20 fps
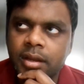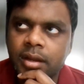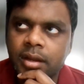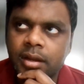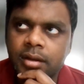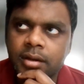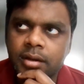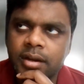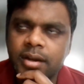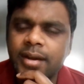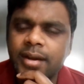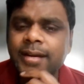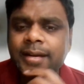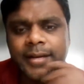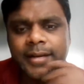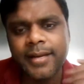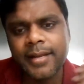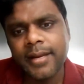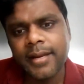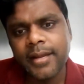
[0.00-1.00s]

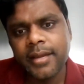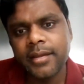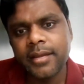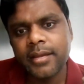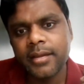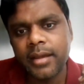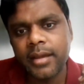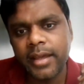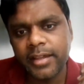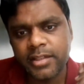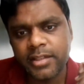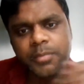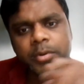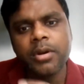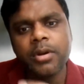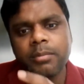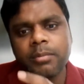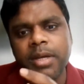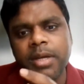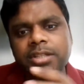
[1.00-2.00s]
didn't really
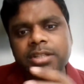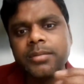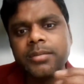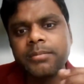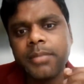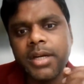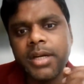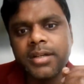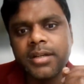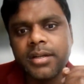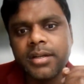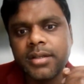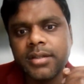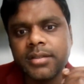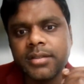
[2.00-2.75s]
explore much, but